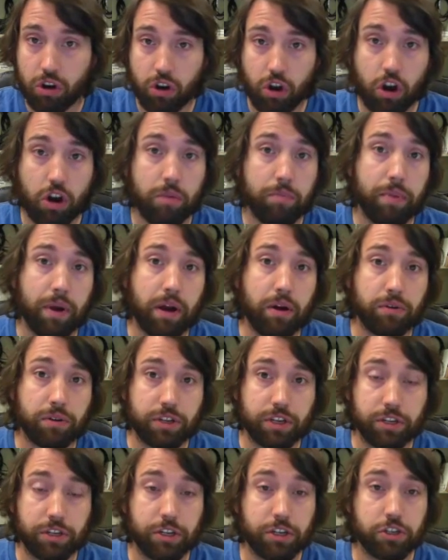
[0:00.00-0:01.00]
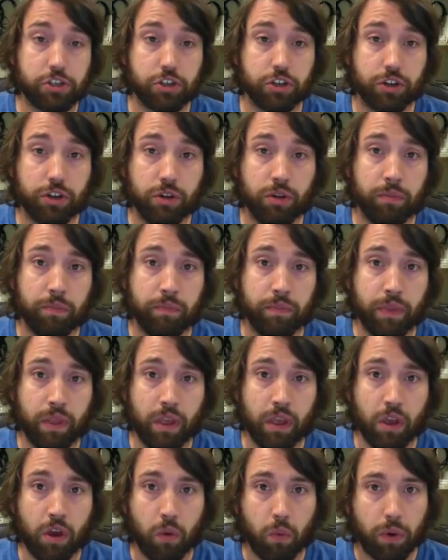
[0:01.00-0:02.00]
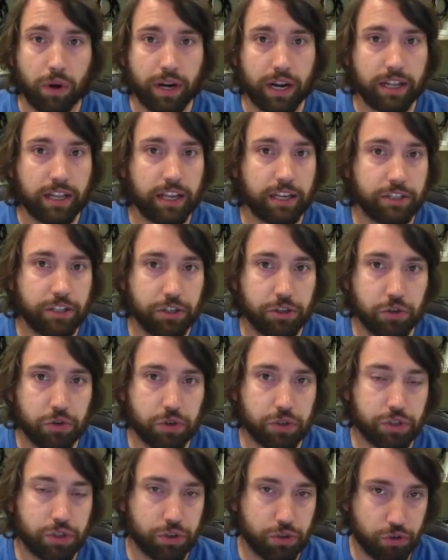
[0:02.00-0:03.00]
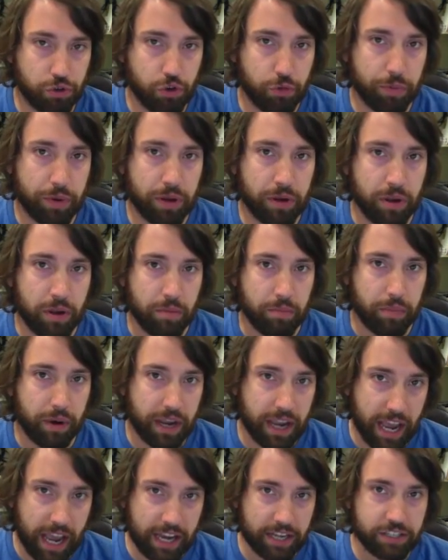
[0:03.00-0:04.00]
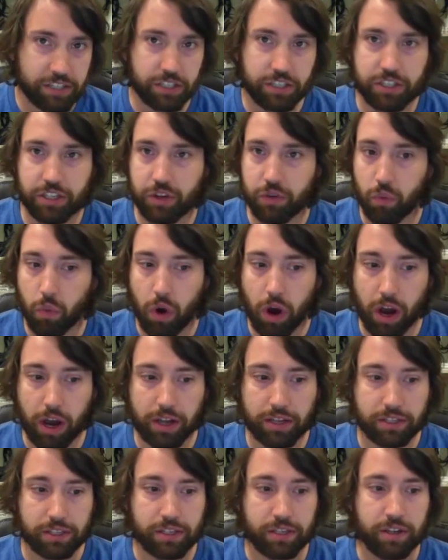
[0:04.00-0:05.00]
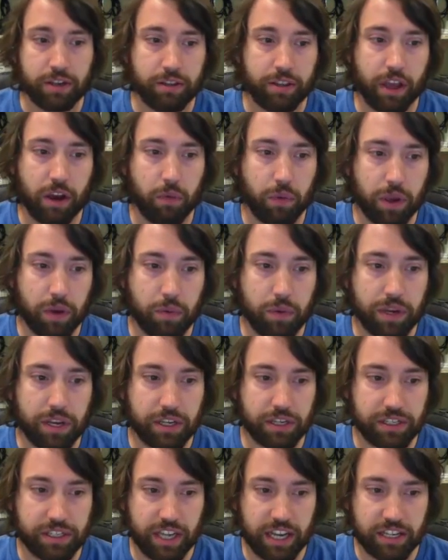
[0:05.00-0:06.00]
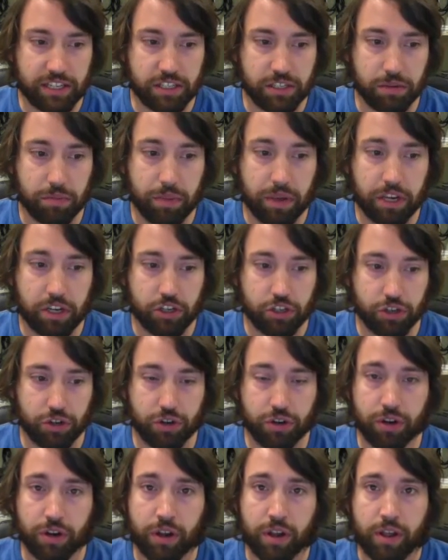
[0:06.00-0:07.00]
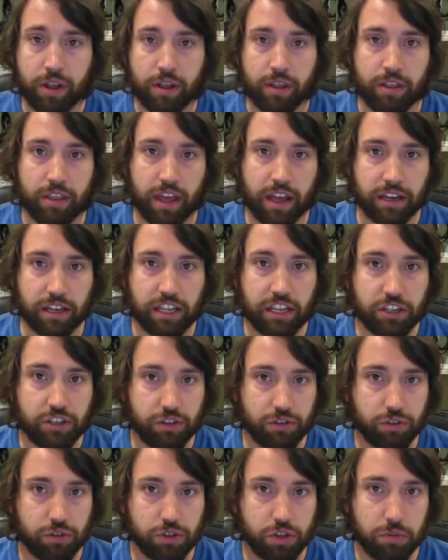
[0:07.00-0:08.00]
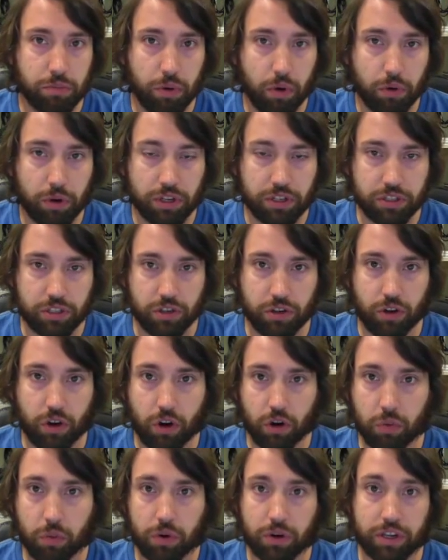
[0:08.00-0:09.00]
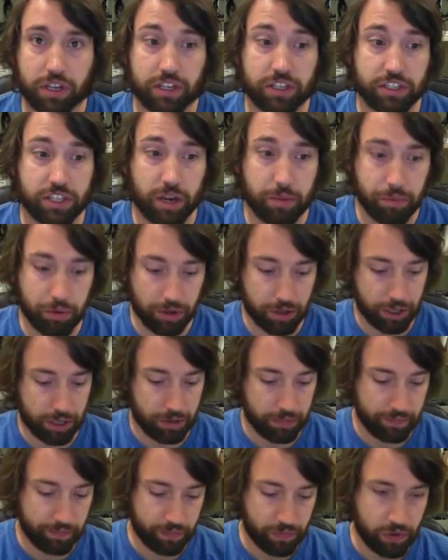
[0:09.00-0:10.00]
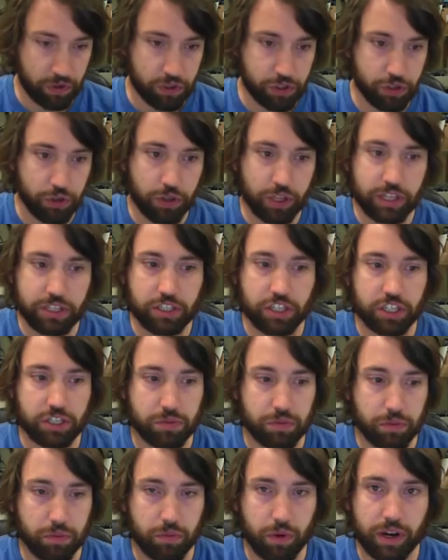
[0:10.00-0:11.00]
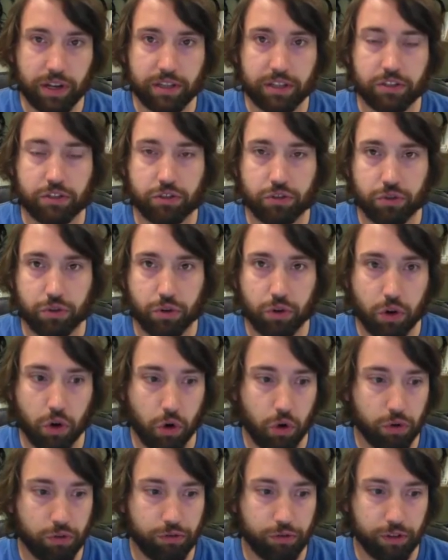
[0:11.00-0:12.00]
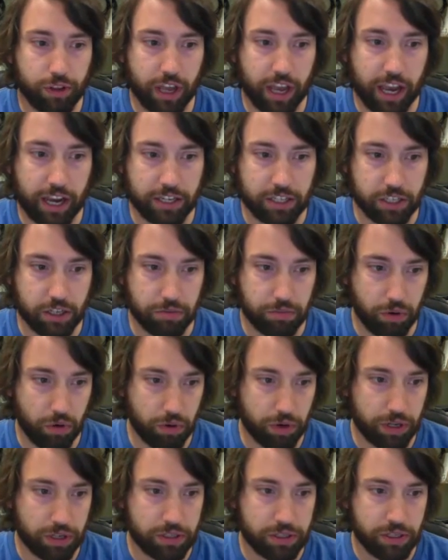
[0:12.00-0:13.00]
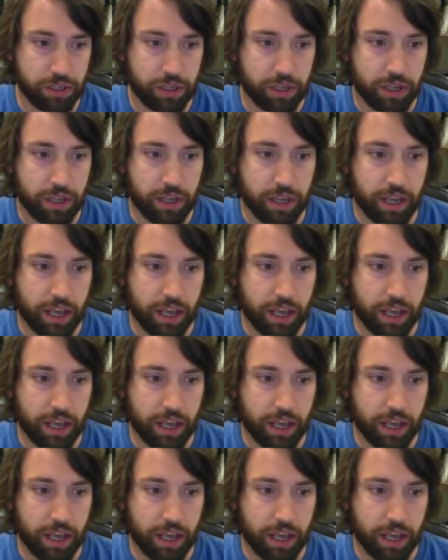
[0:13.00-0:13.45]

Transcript: long compound conditional. What I'd like to do is to group it by x's and y's. That way we can test to make sure that each of those components are working separately. So let's just write the pseudocode for the x component,